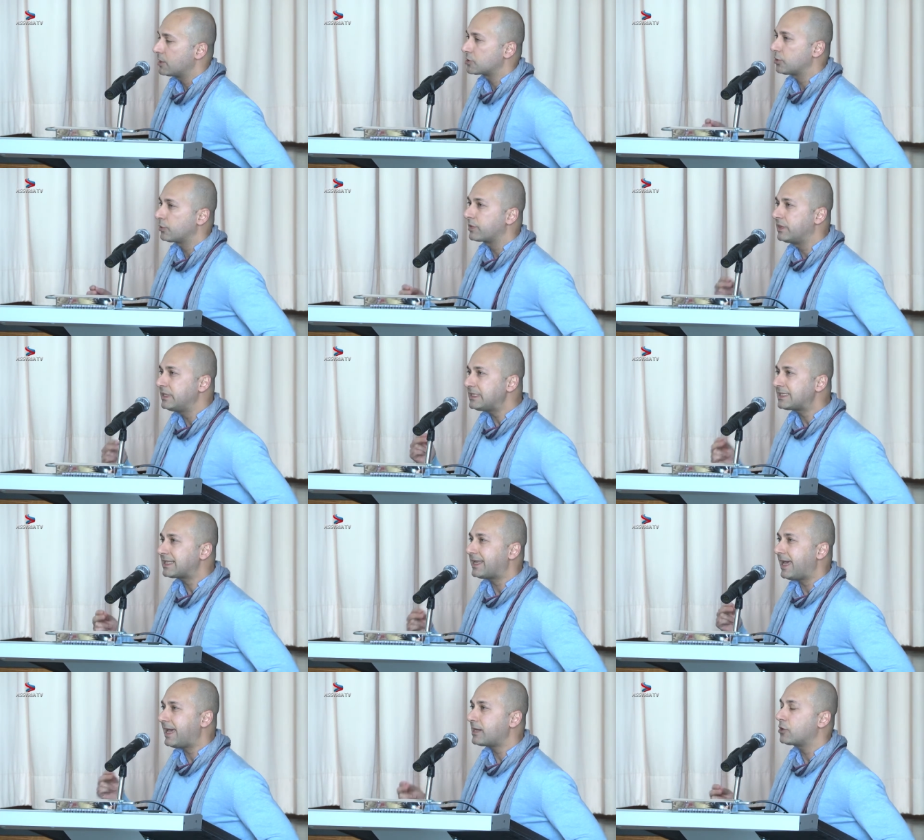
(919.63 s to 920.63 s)
So this
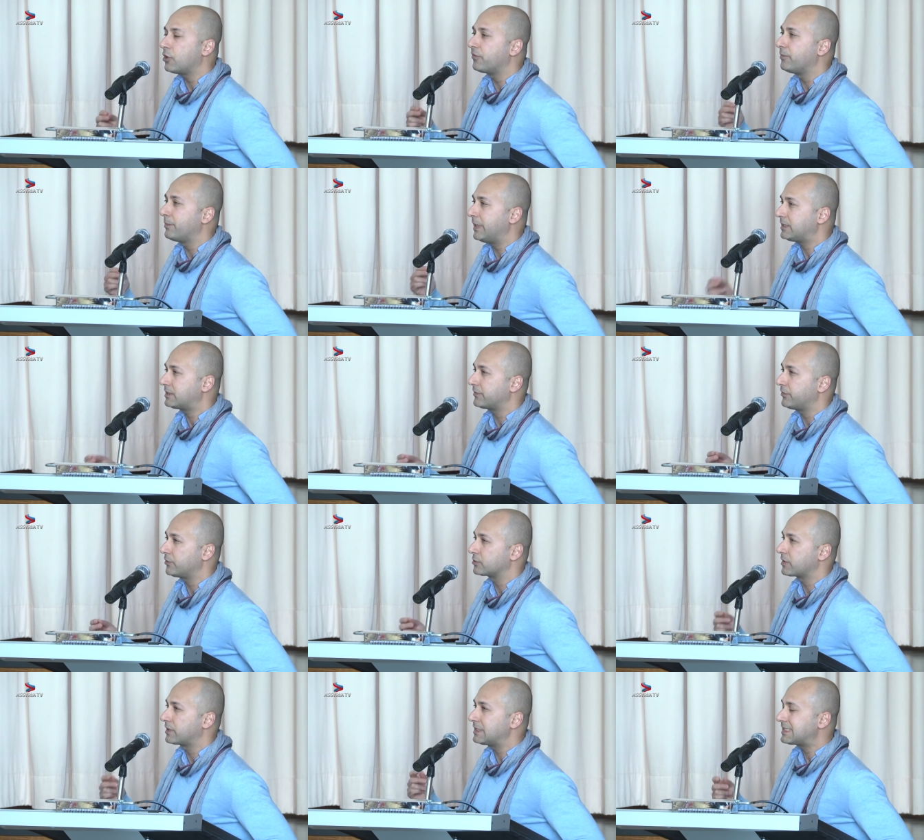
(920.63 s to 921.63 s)
lack of
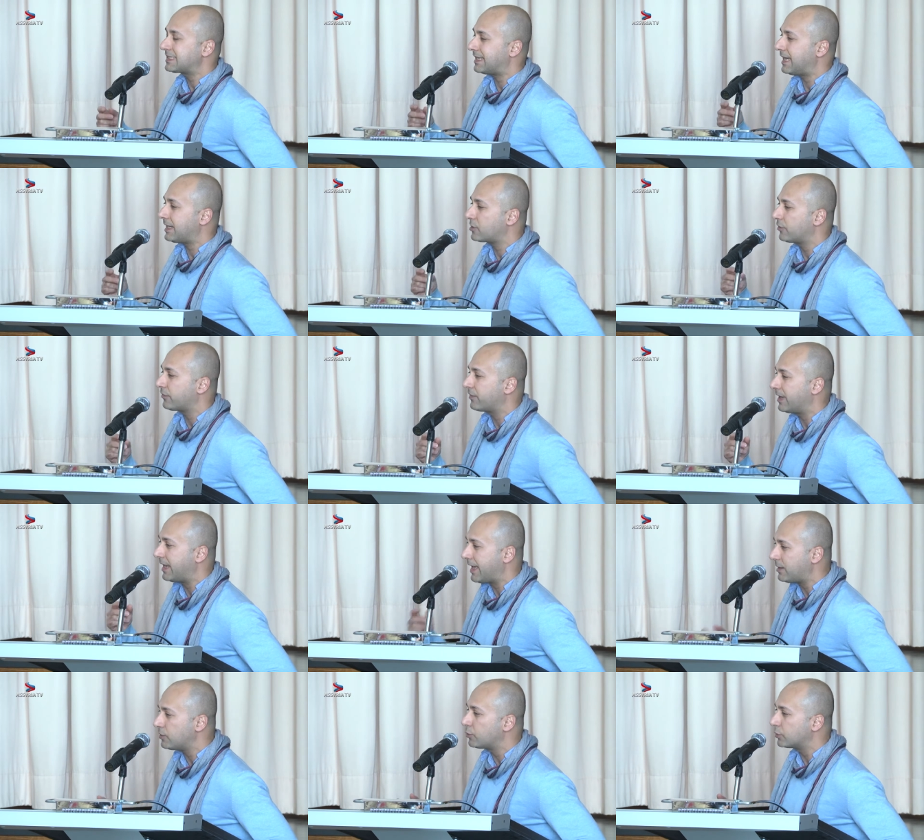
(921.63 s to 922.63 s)
metaphor, this lack of
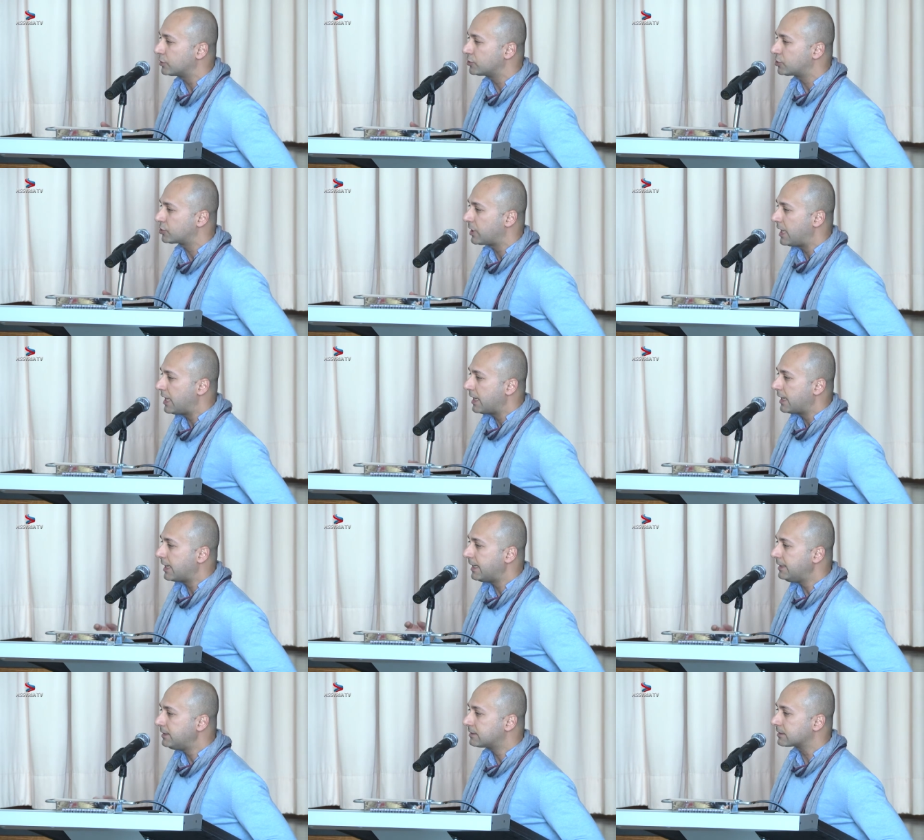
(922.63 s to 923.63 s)
language,
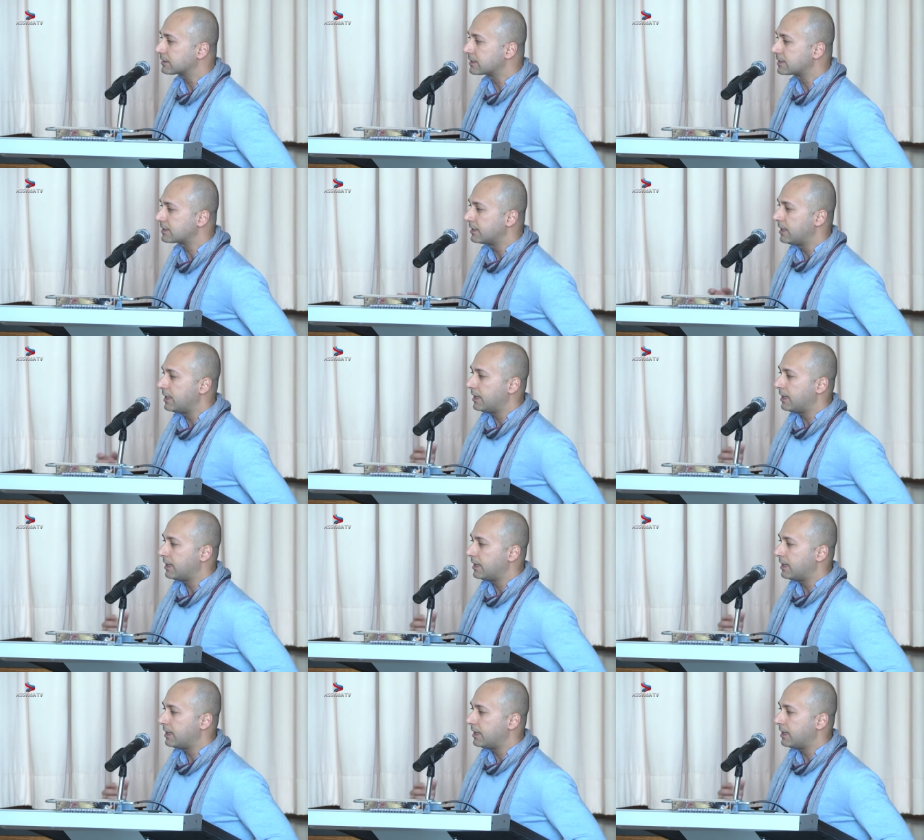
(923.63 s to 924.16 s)
hinders